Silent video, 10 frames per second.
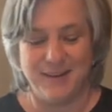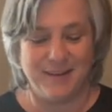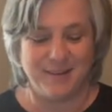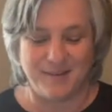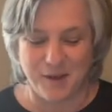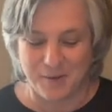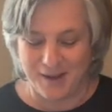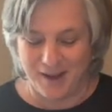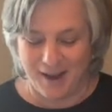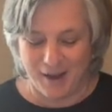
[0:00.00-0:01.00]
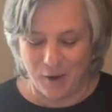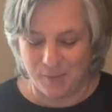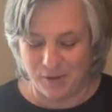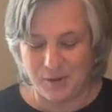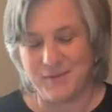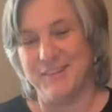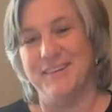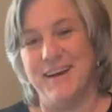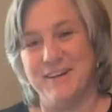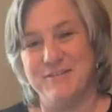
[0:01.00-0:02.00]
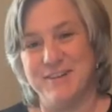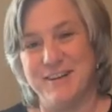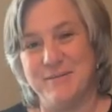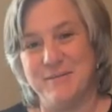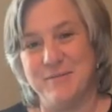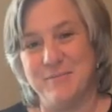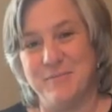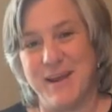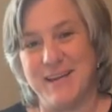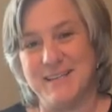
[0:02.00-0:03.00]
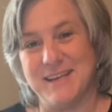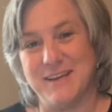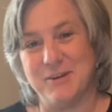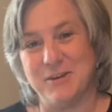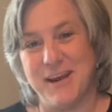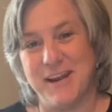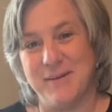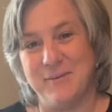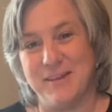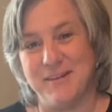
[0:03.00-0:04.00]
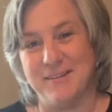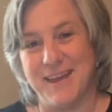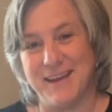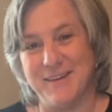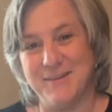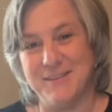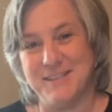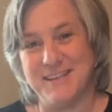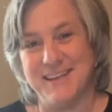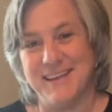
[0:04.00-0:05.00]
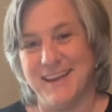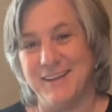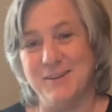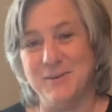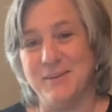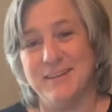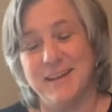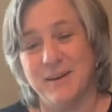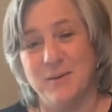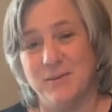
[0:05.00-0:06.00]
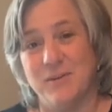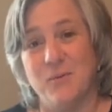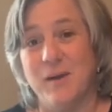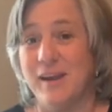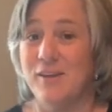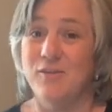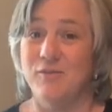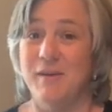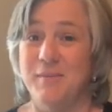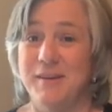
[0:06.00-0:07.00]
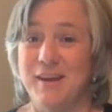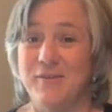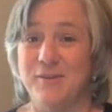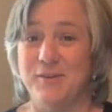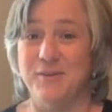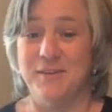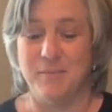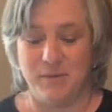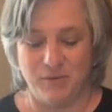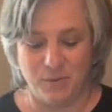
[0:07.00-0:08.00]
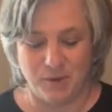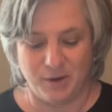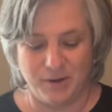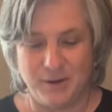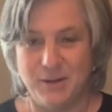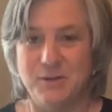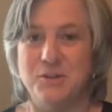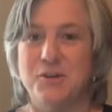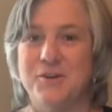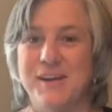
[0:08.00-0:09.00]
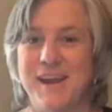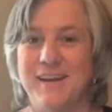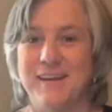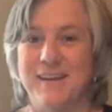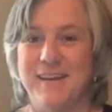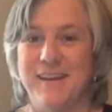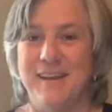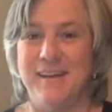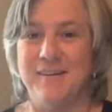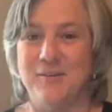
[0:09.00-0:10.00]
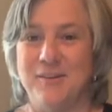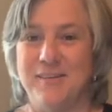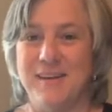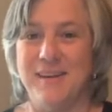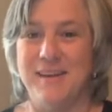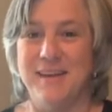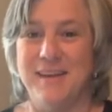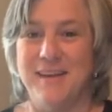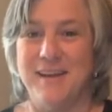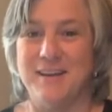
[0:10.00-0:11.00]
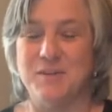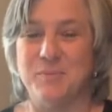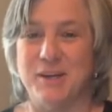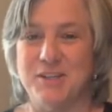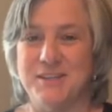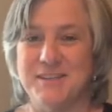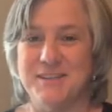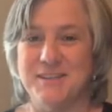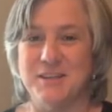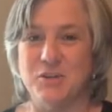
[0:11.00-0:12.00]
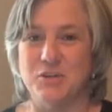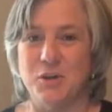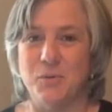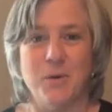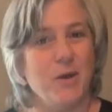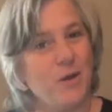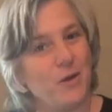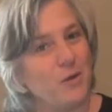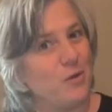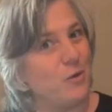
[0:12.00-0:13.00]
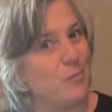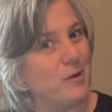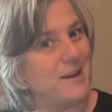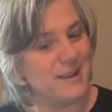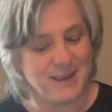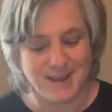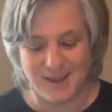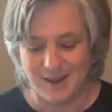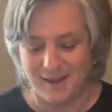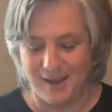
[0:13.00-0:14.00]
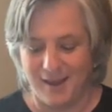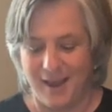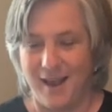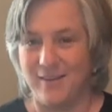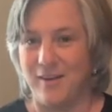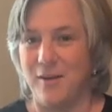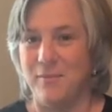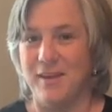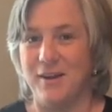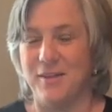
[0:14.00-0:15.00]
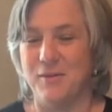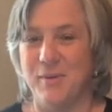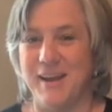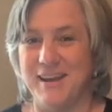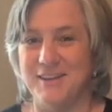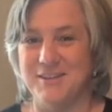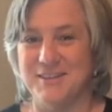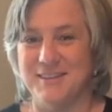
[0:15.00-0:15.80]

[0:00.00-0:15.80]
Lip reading: So I hope that you have a lot of fun painting and creating with your Legos and using Legos in a way you've maybe never used them before to create interesting expressions that show your brain thinking as it comes out on the page.